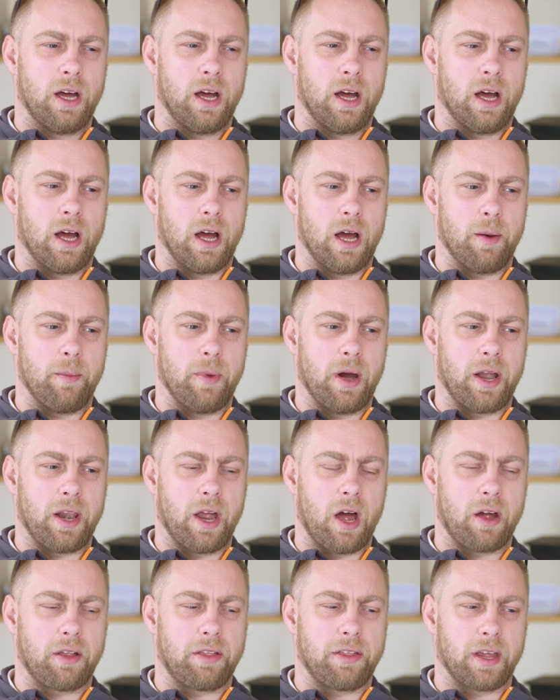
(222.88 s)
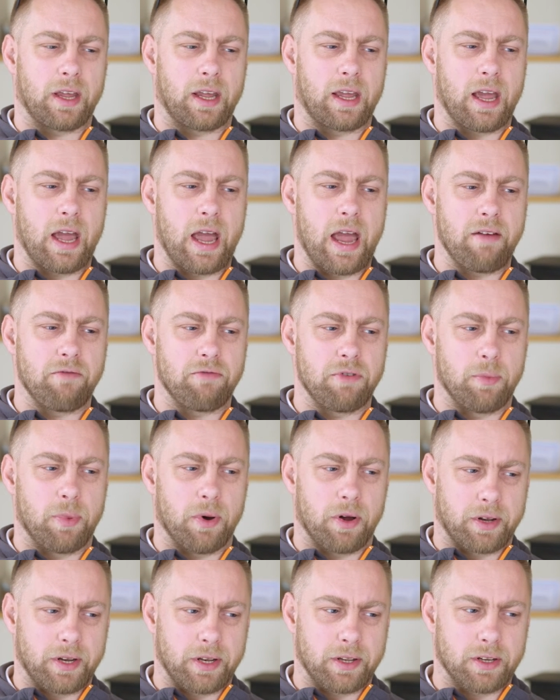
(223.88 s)
And I think
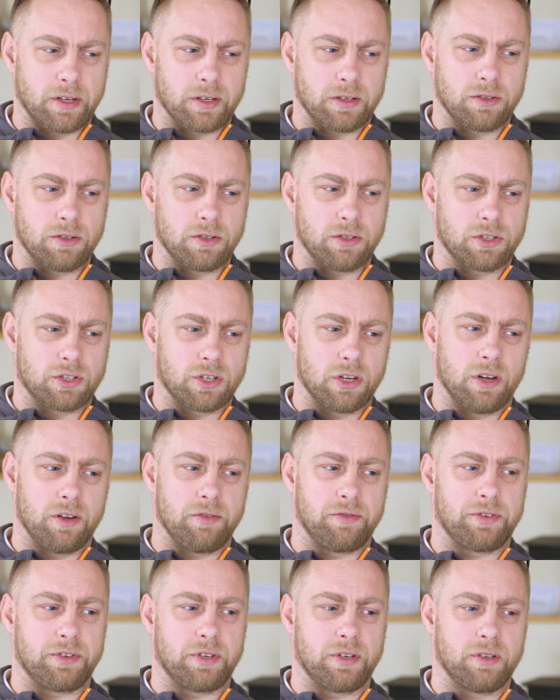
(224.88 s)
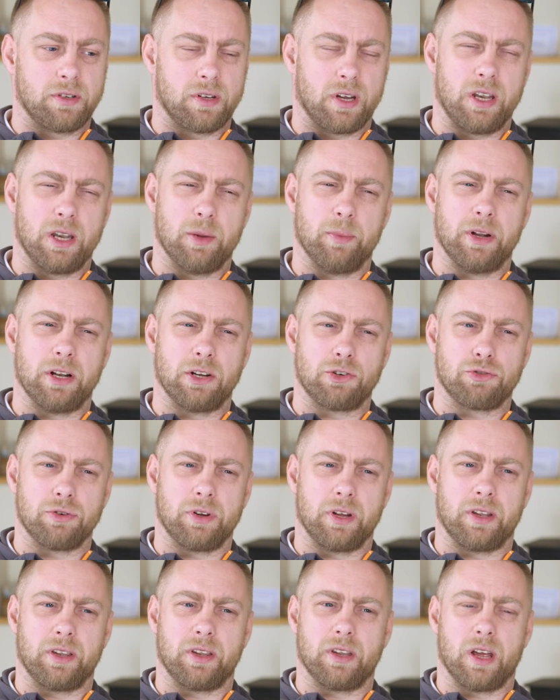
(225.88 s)
everybody that serves in the
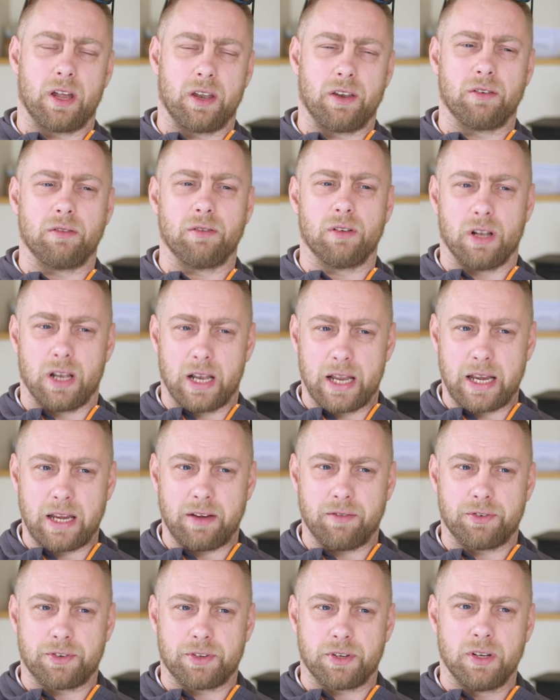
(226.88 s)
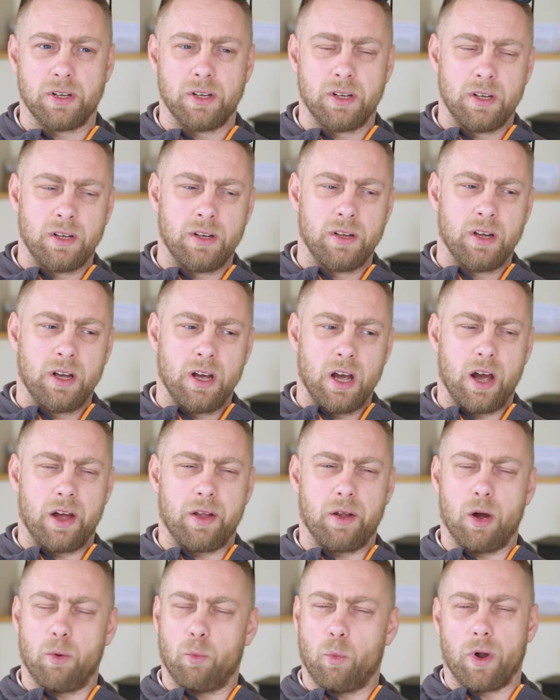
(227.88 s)
military and leaves
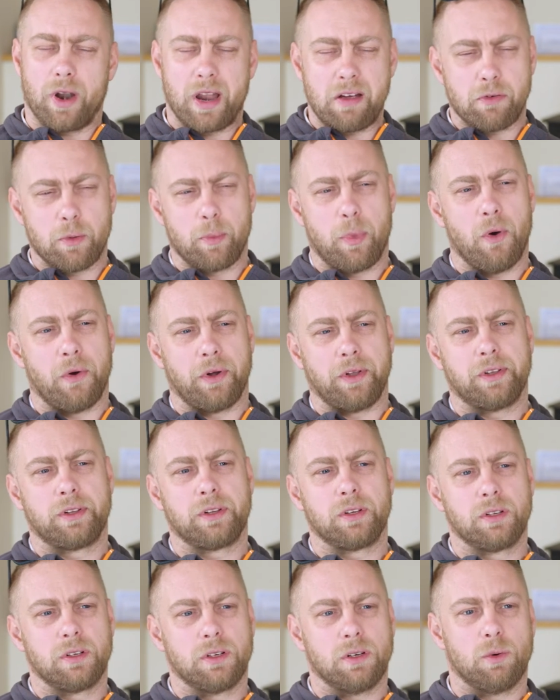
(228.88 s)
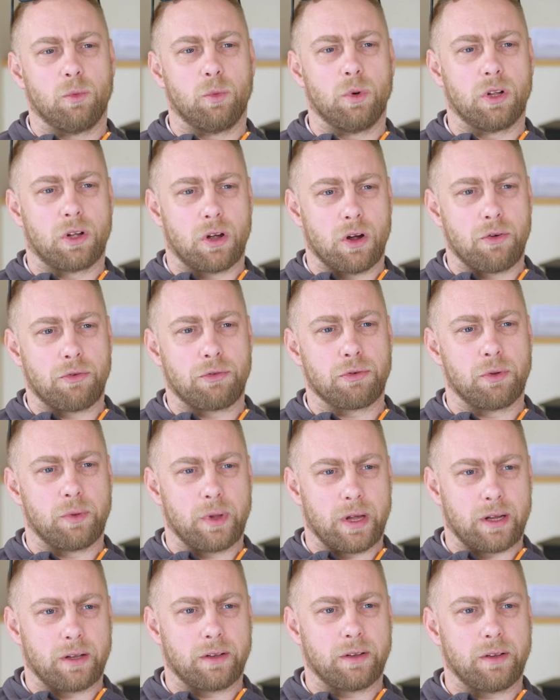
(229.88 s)
at whatever point will go through
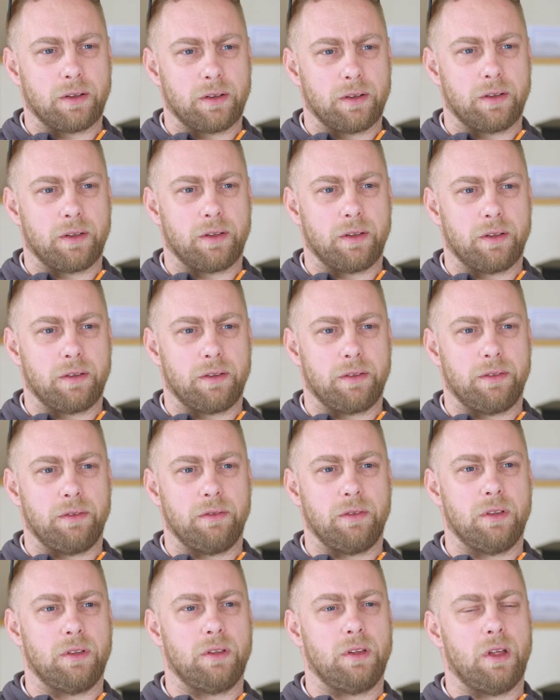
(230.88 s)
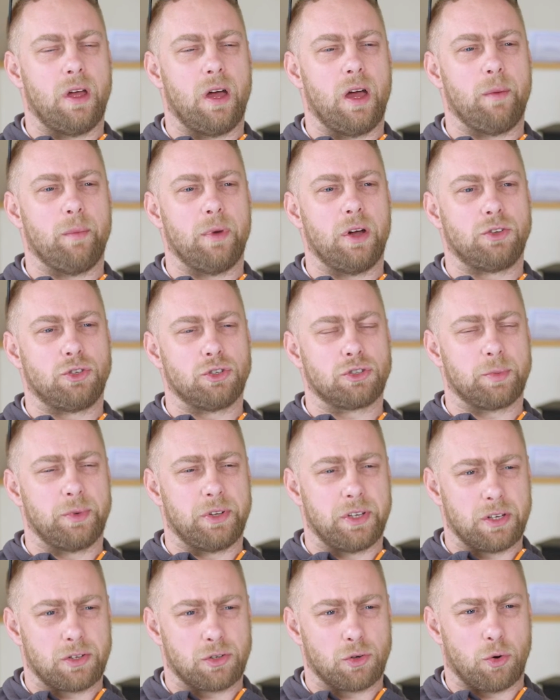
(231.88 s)
that
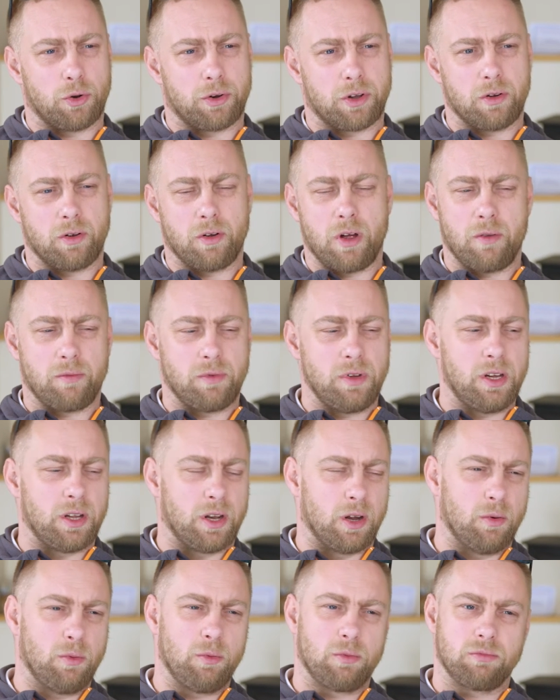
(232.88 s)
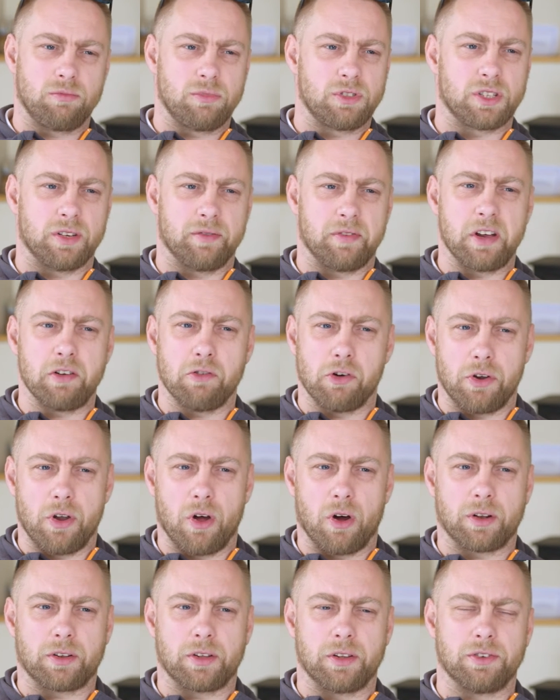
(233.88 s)
adjustment disorder, you know, severe or
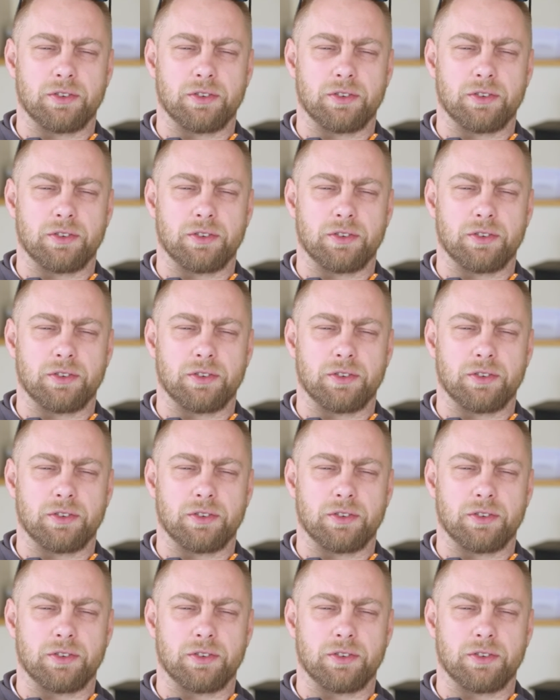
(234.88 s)
not.